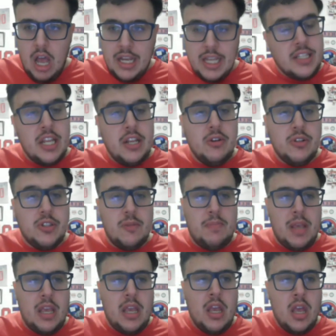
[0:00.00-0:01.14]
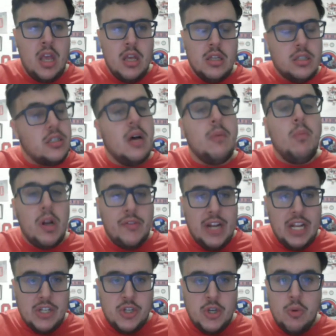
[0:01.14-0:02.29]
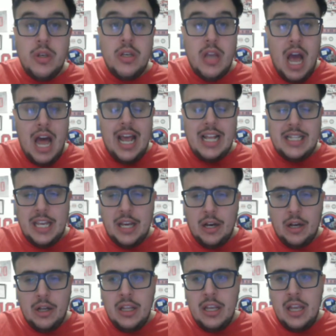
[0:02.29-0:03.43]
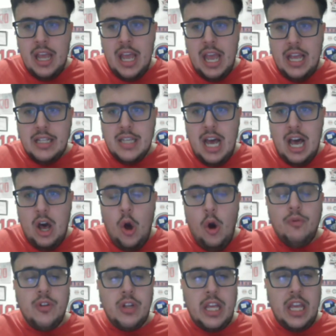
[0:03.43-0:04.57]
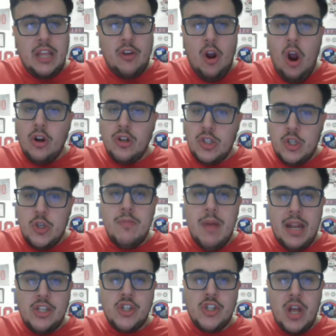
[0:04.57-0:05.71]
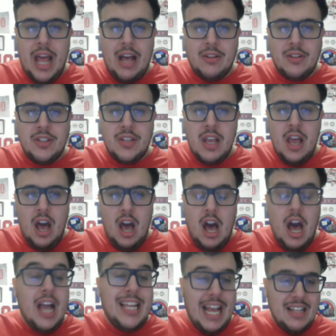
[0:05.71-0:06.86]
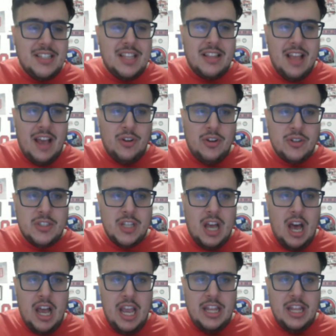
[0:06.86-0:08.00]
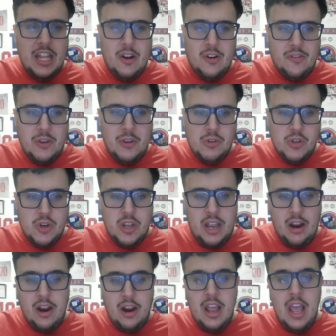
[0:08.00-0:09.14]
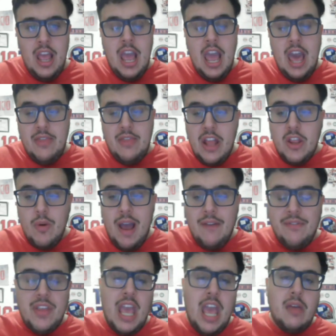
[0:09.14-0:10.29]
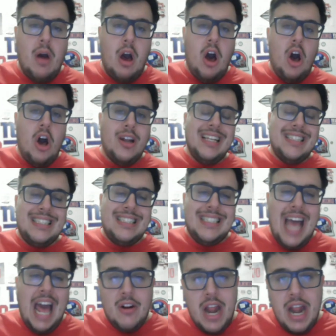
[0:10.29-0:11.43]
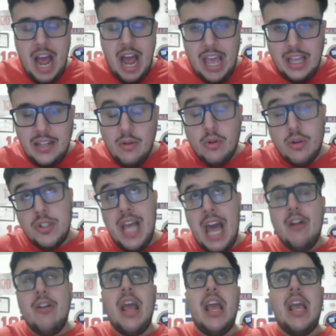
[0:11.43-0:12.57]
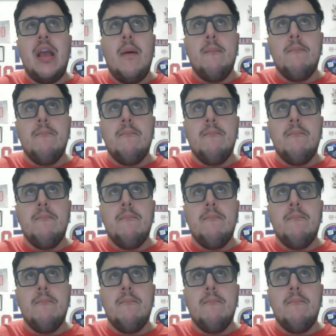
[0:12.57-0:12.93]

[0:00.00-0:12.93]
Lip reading: continues to be somewhat of an issue, not ideal. And hopefully there aren't too many shutouts against the Devils in the near future here. And then you have the game on Saturday night or Saturday